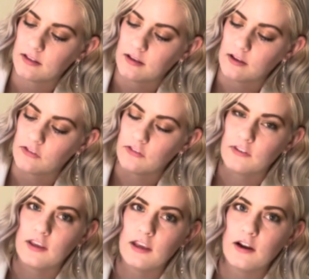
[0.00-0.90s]
as you see
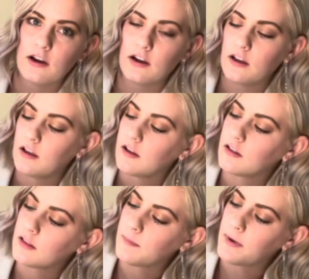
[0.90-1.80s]
here.
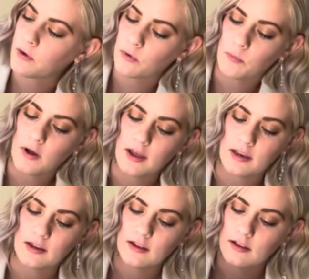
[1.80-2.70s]
The middle
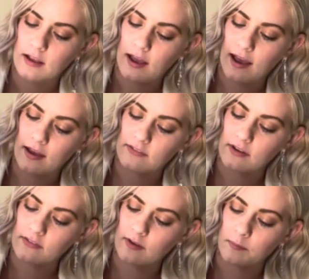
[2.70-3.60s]
one has
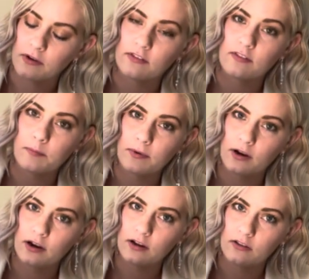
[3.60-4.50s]
a separate
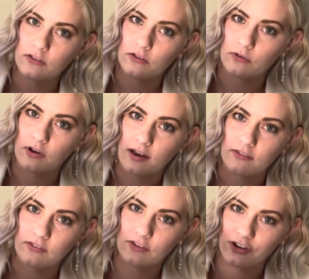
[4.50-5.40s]
zipper to kind of
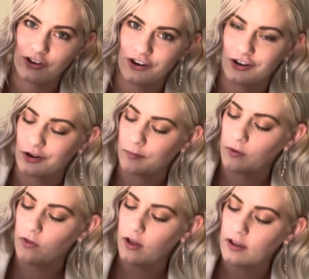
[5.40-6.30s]
secure your
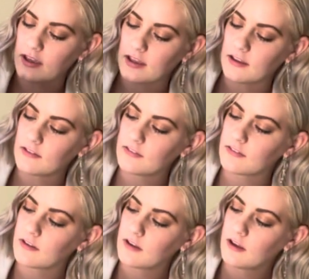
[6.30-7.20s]
belongings.
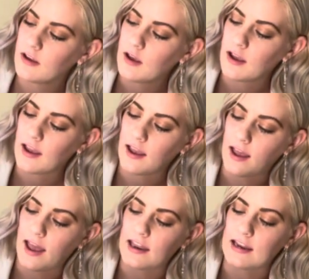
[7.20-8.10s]

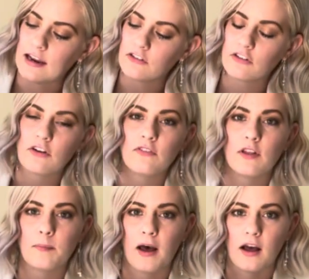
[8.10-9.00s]
And each of
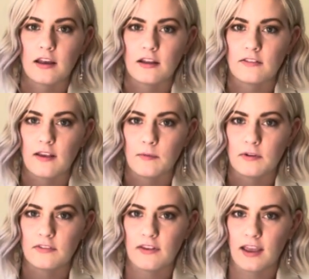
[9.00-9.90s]
the pockets, I
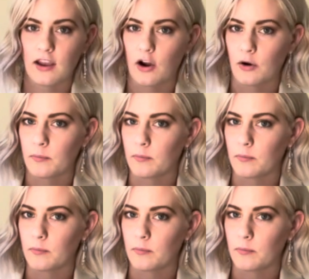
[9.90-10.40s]
would say, are